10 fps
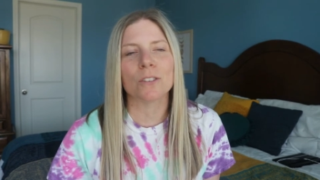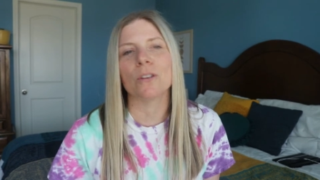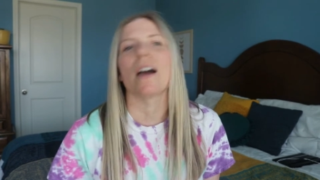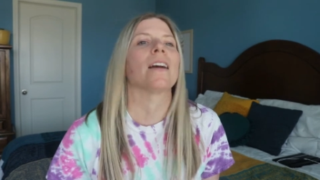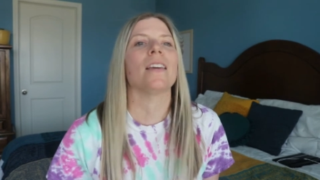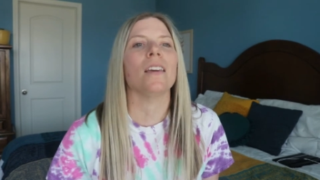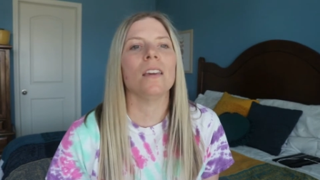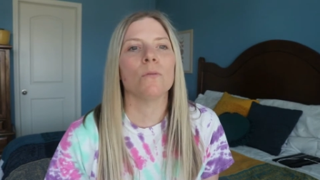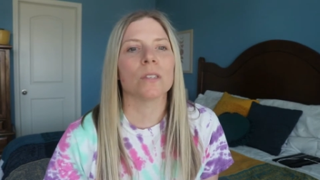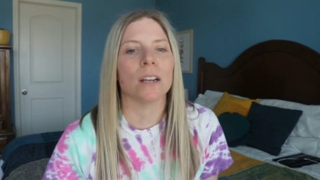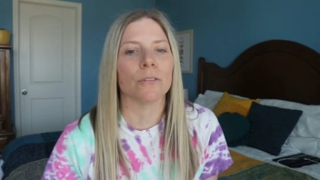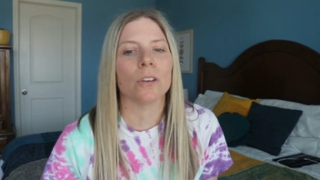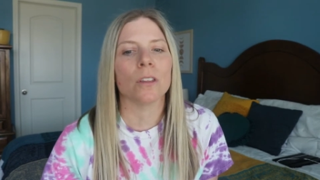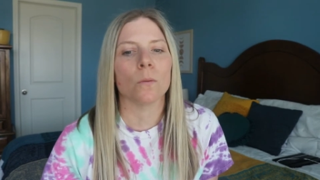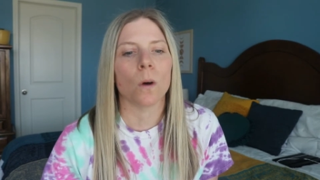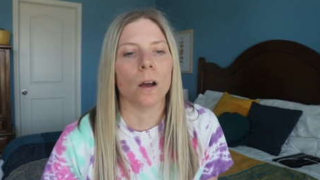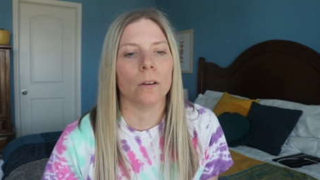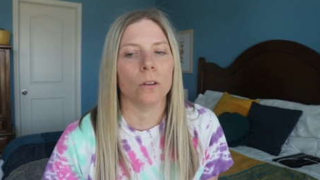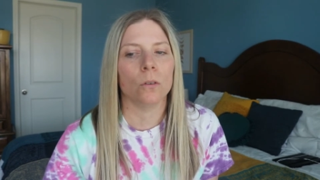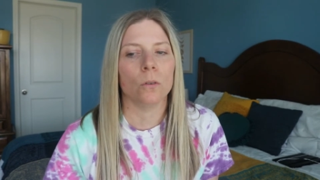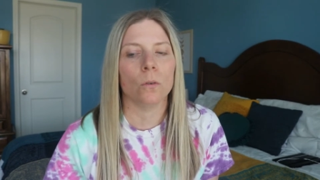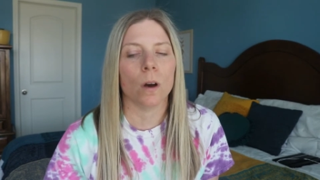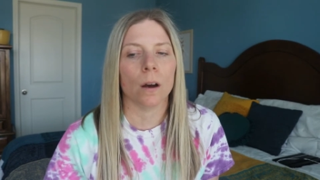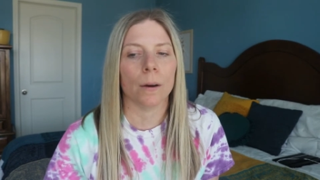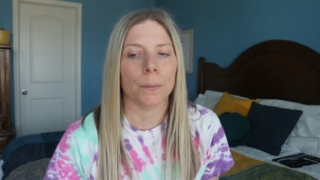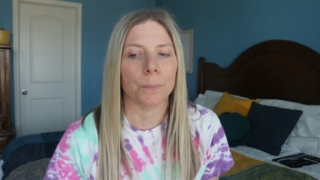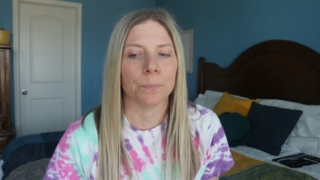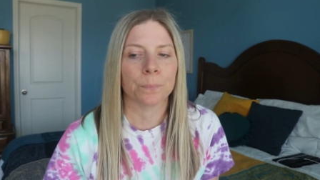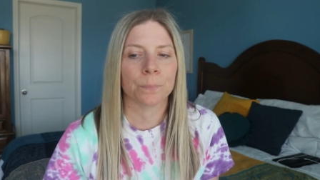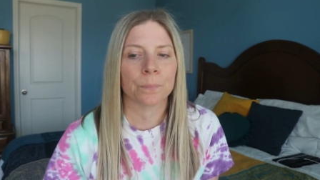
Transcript: So, yeah, he was definitely the one who um,